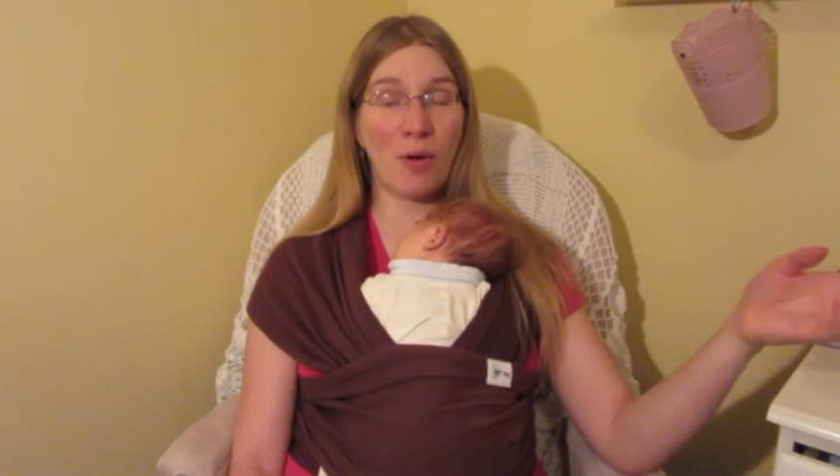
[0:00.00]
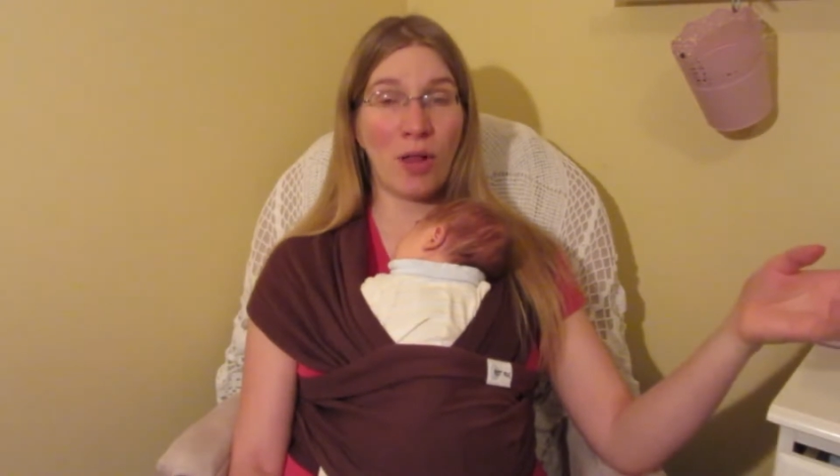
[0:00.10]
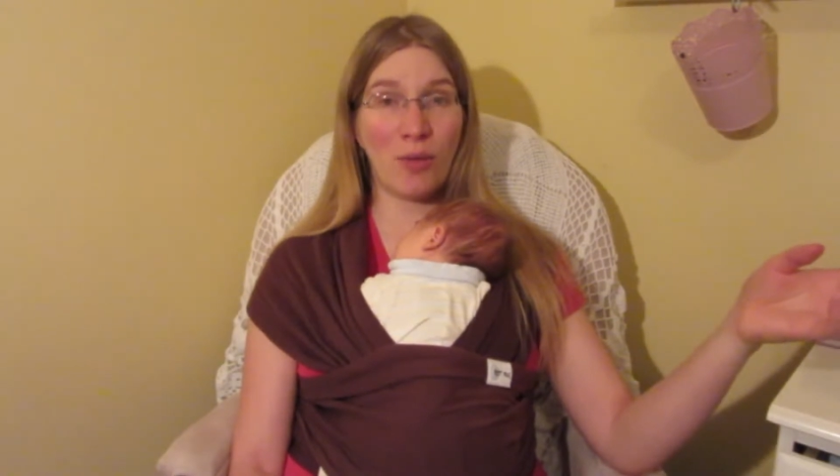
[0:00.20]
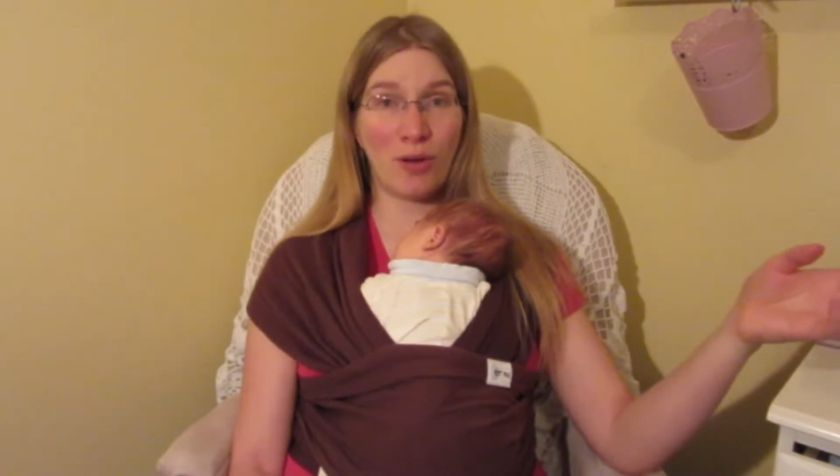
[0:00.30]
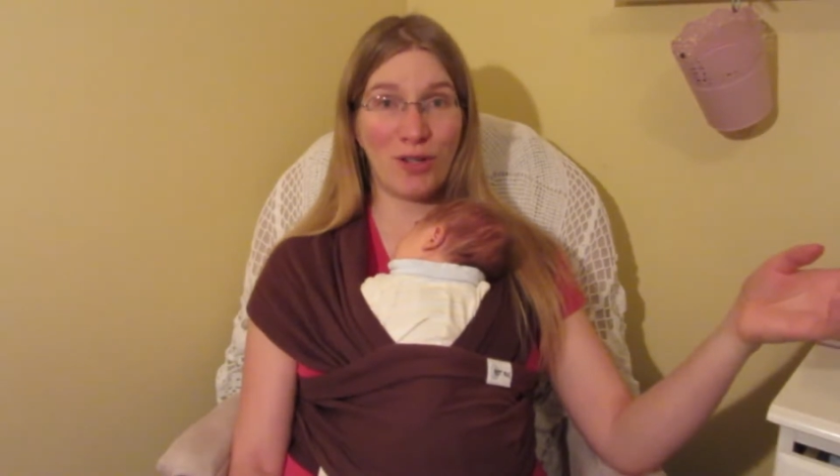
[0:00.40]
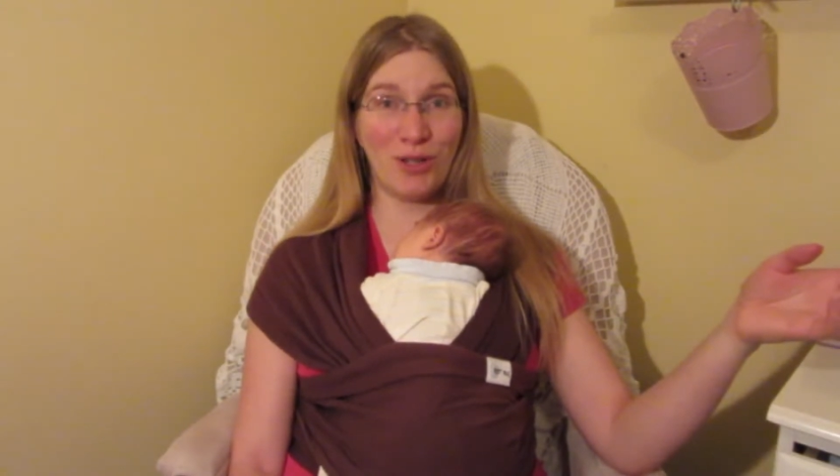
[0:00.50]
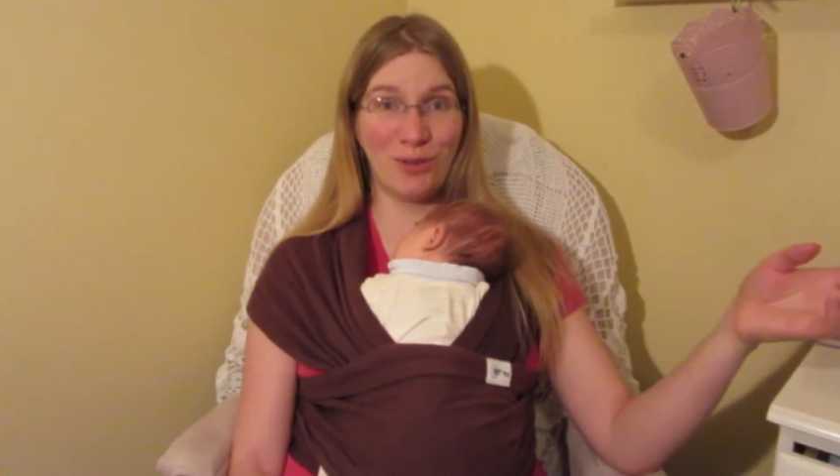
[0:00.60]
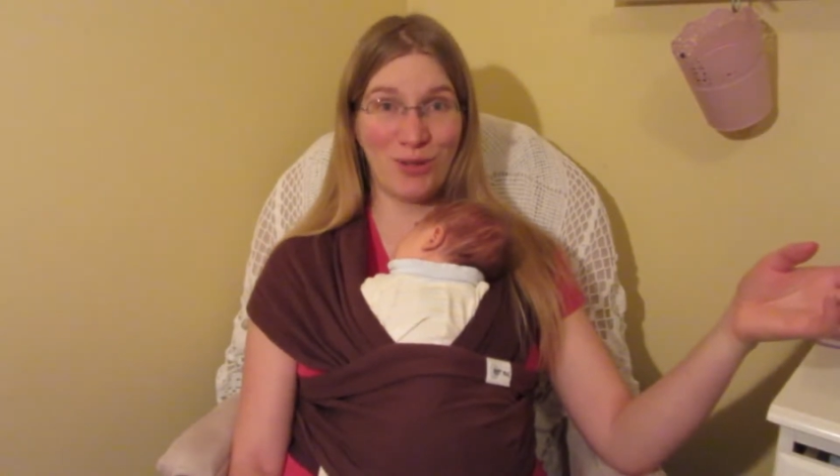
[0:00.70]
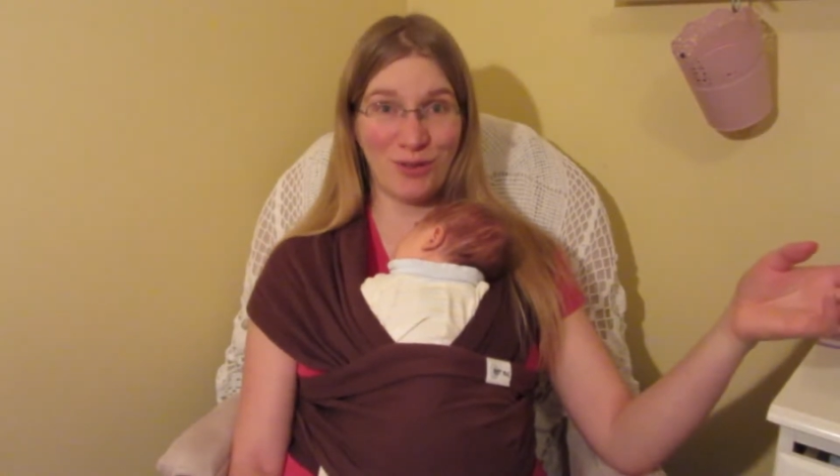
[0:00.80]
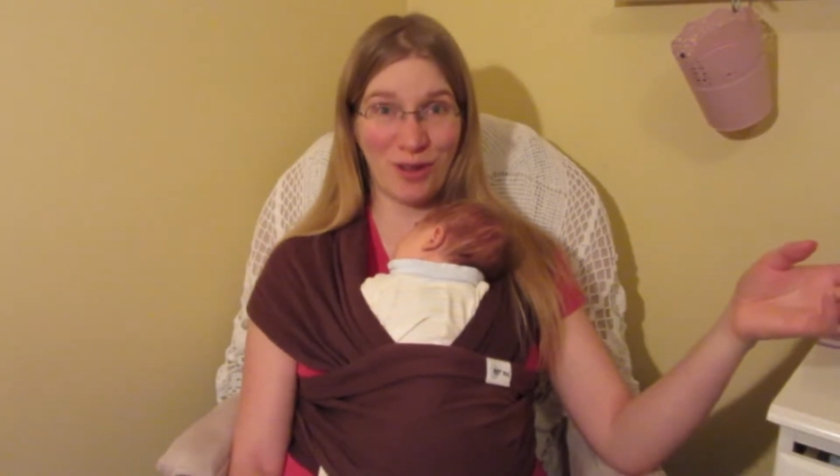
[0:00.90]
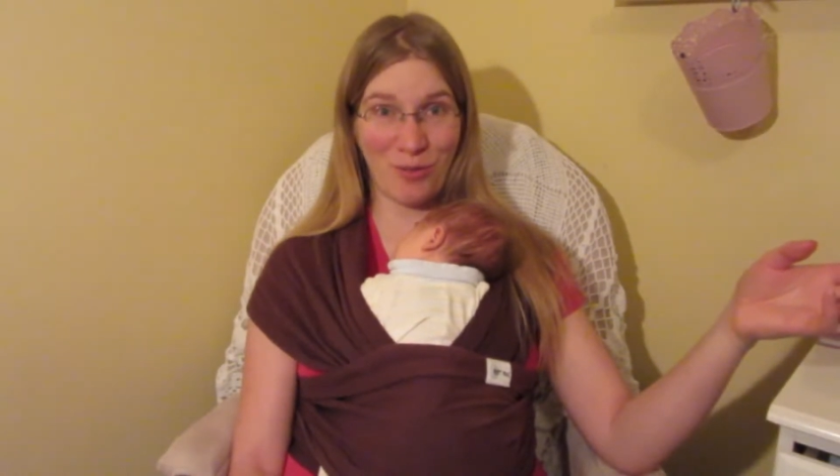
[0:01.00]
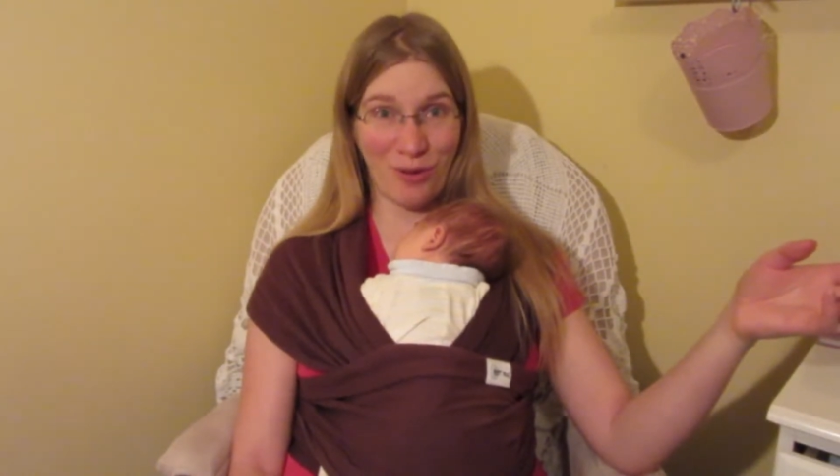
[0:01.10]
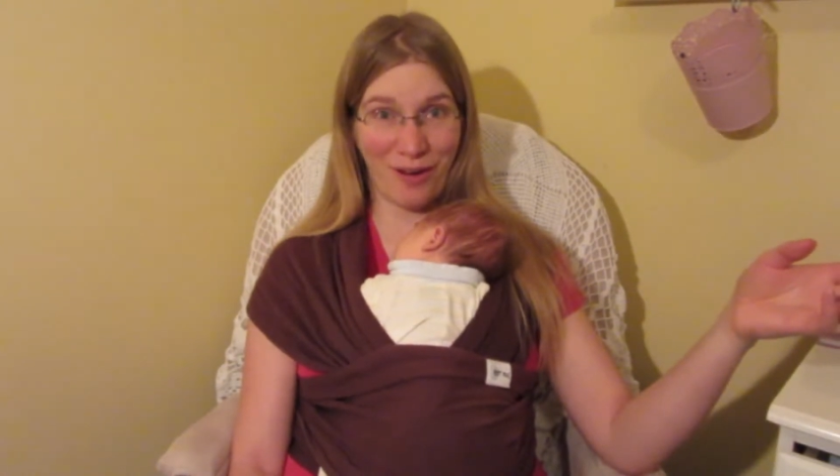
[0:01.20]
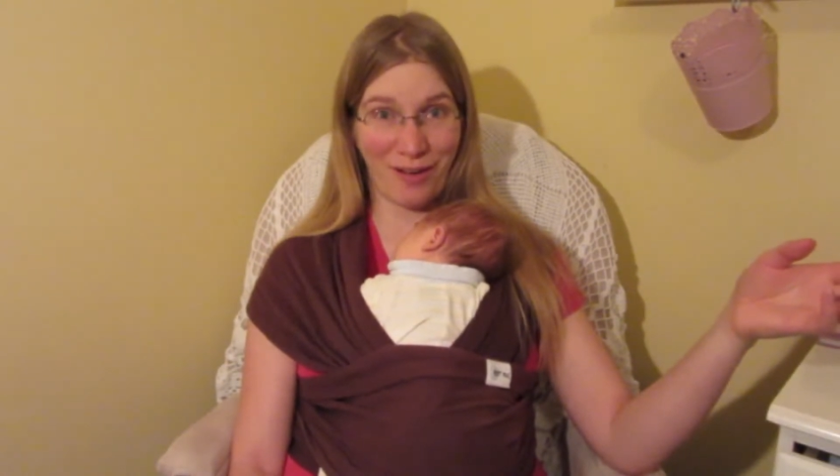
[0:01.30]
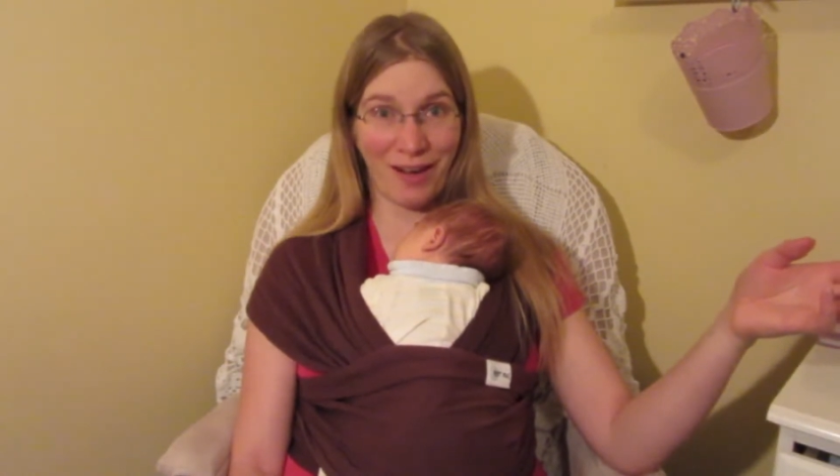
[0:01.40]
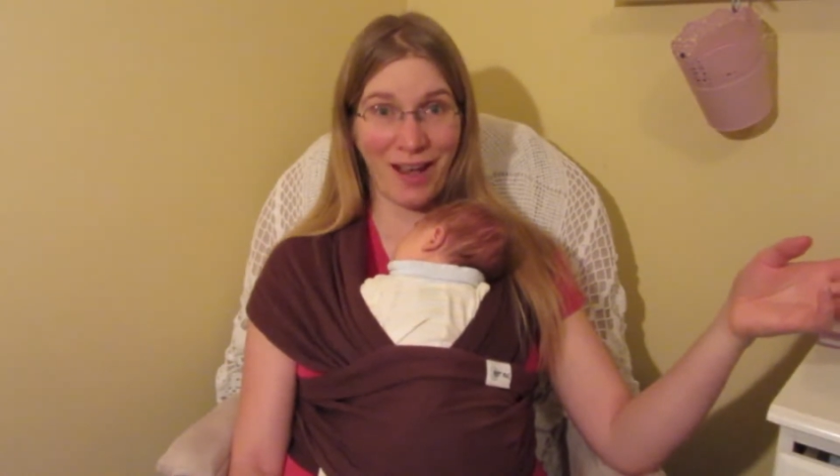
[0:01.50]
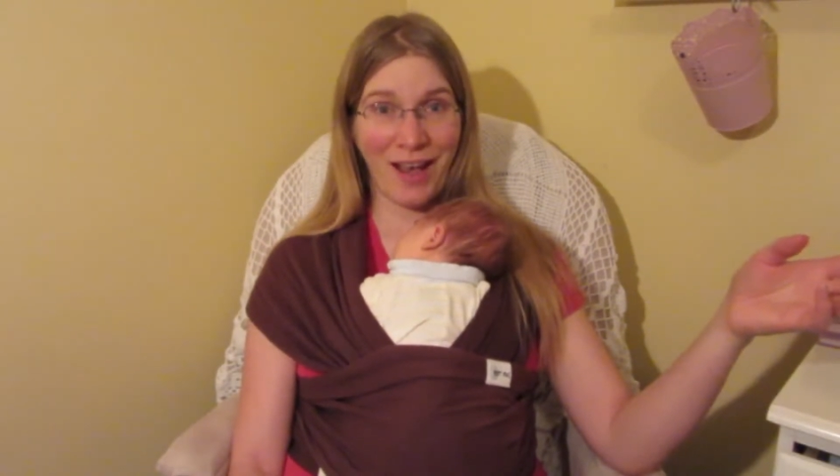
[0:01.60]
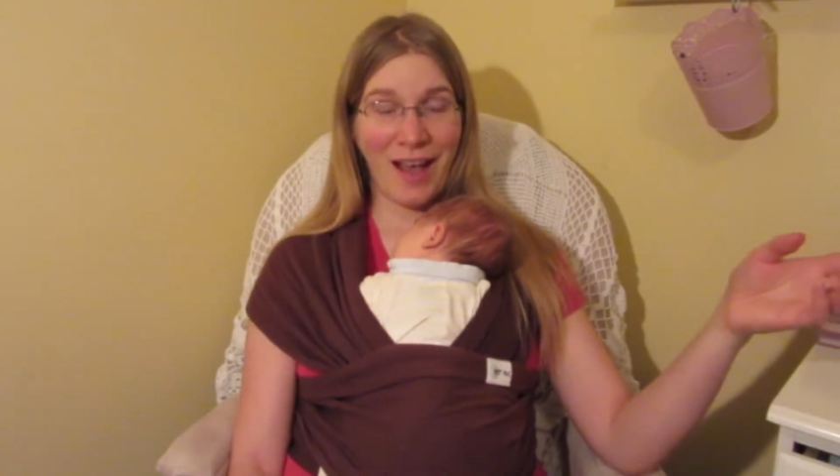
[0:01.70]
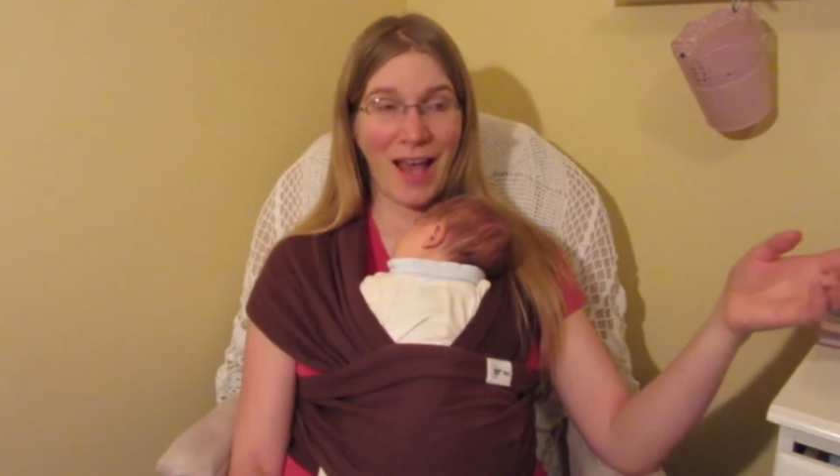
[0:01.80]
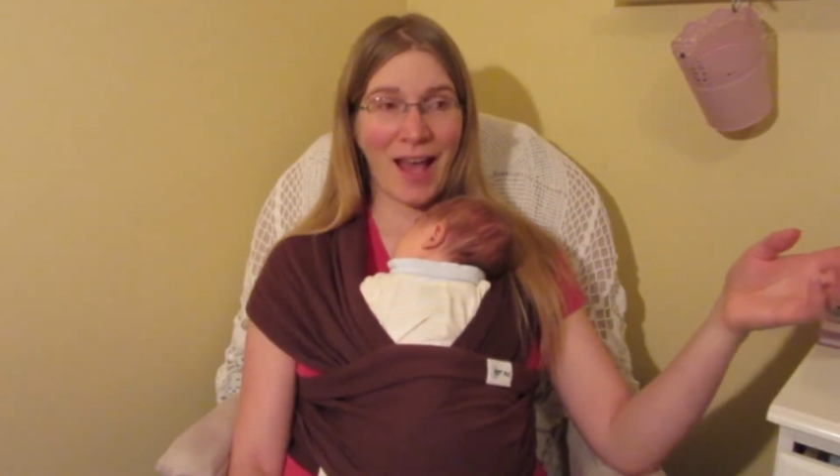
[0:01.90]
All I want to do is drink water.
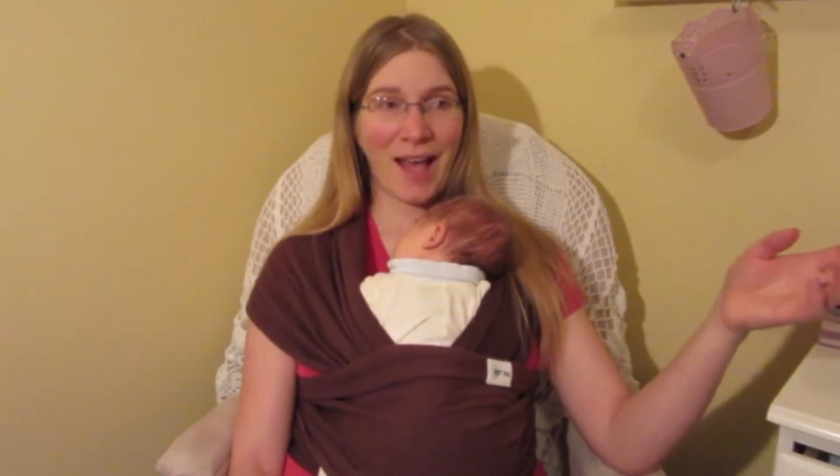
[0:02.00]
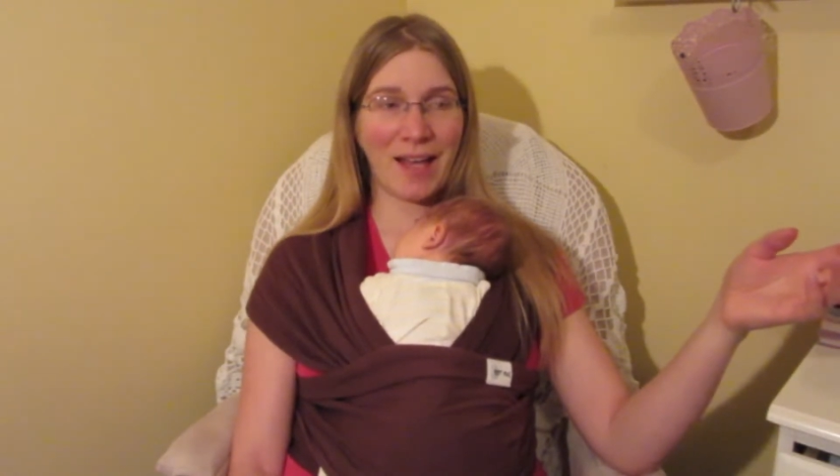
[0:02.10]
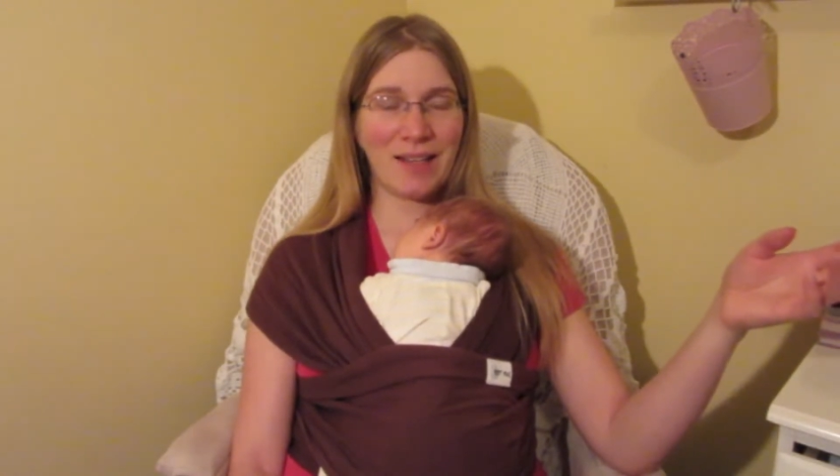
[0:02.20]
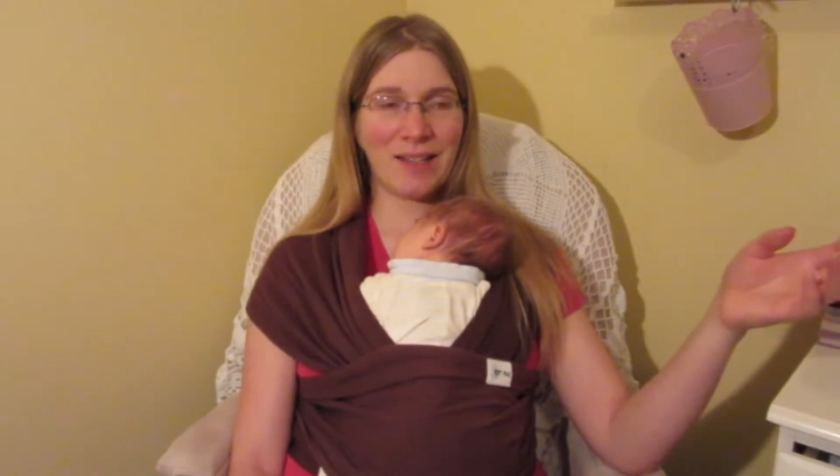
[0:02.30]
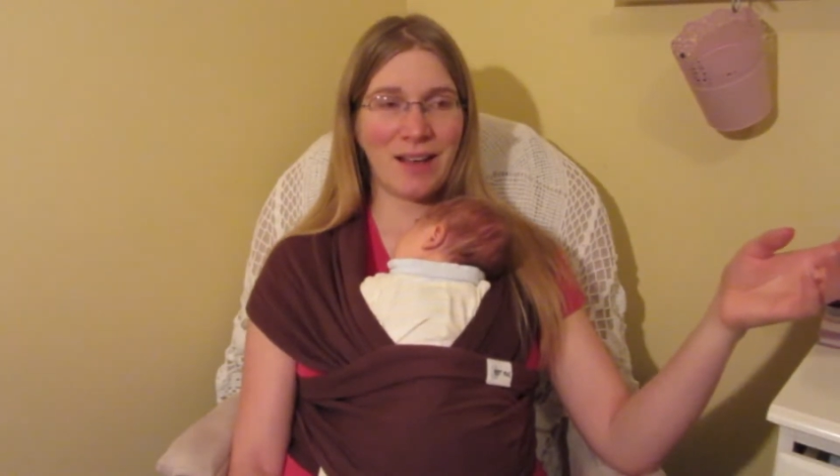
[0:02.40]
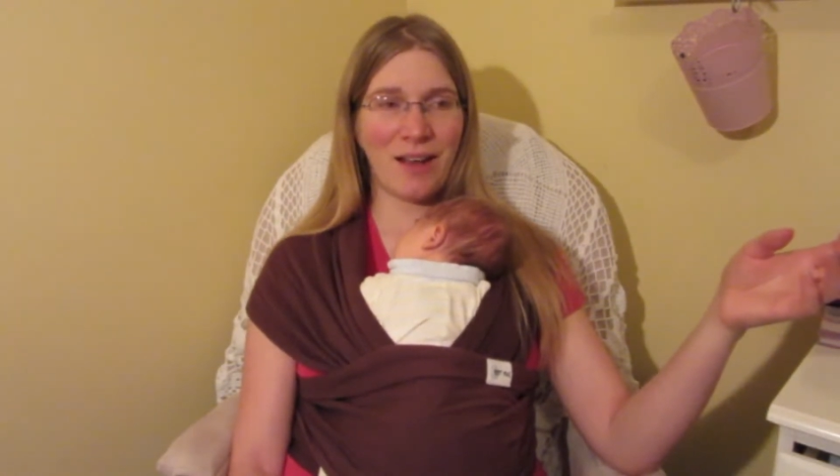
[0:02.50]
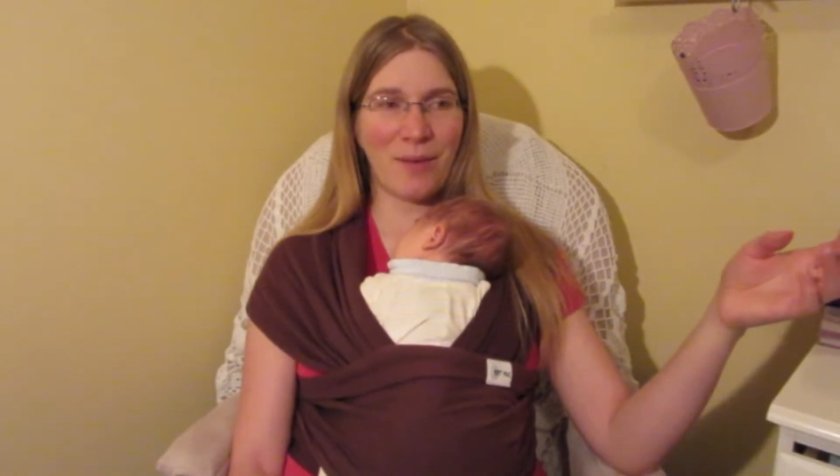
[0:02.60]
And